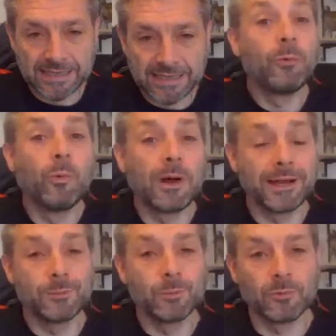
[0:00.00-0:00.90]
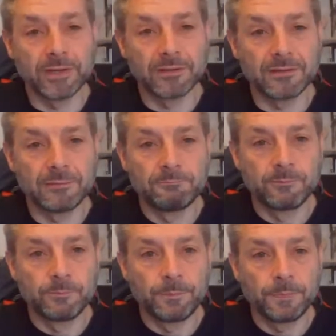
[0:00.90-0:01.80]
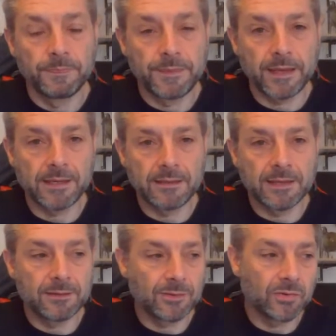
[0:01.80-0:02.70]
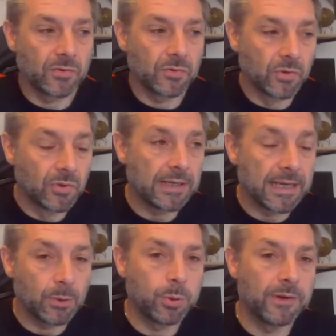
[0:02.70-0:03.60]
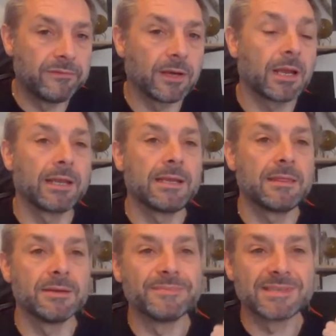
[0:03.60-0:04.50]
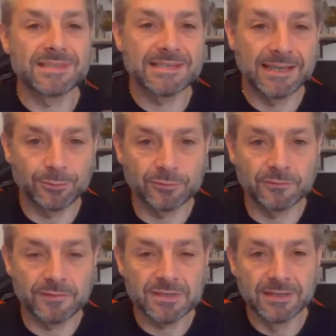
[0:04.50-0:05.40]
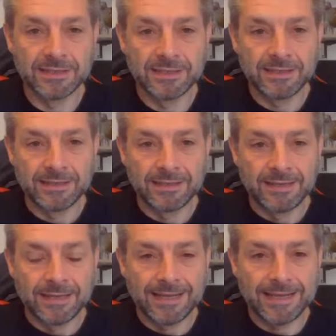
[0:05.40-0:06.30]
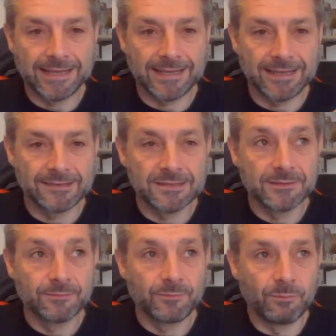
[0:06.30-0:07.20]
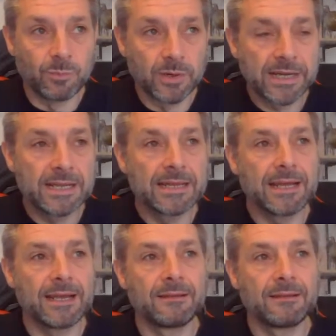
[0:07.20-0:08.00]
you know what animal they are. They are unequivocally themselves, and bringing that